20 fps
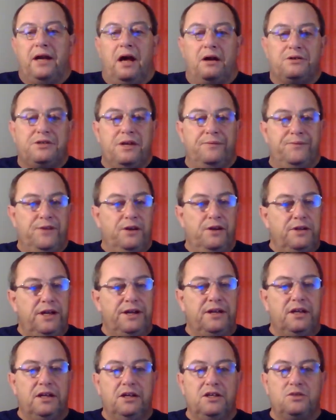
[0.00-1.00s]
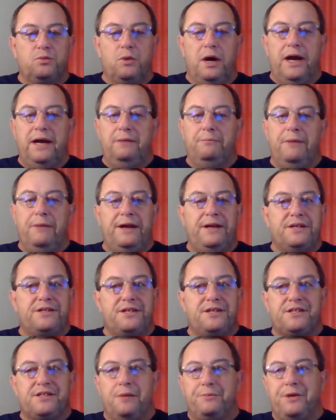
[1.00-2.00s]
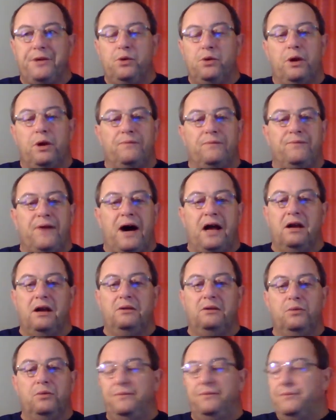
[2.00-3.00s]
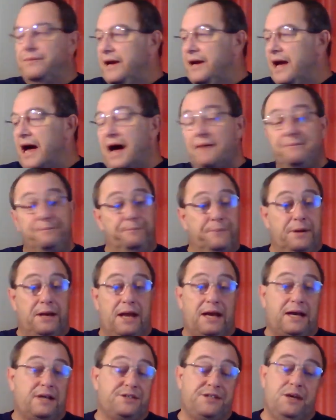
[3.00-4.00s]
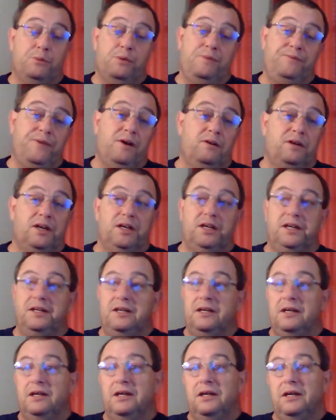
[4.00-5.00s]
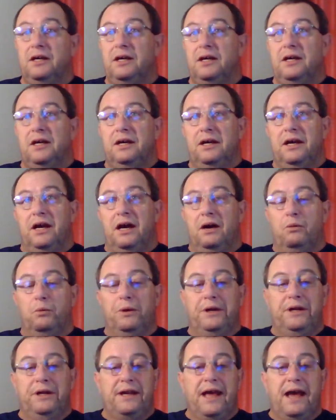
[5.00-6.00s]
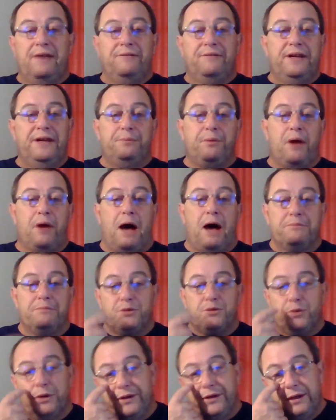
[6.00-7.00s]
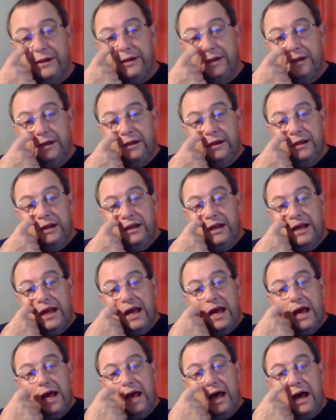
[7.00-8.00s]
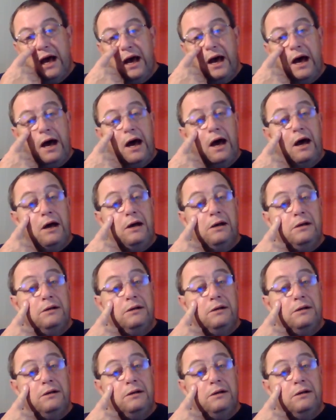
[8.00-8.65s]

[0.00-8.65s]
loss. If you need to lose weight, man, this is something you want to follow. But like I said, we felt good. We didn't have any problems with it. I